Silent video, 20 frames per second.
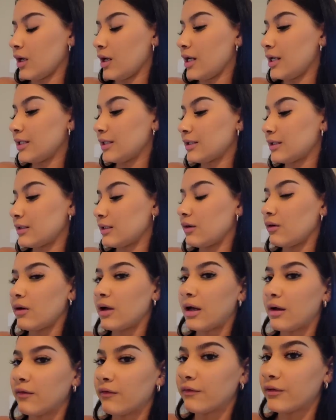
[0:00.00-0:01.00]
It's still
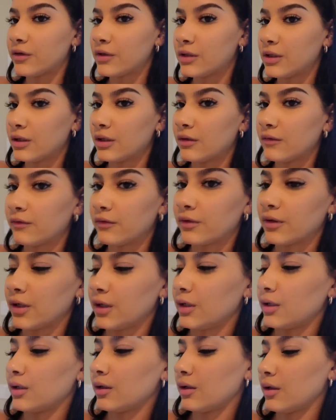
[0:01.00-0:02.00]
out for
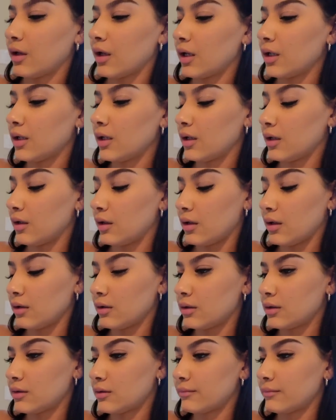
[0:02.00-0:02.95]
delivery. I cannot.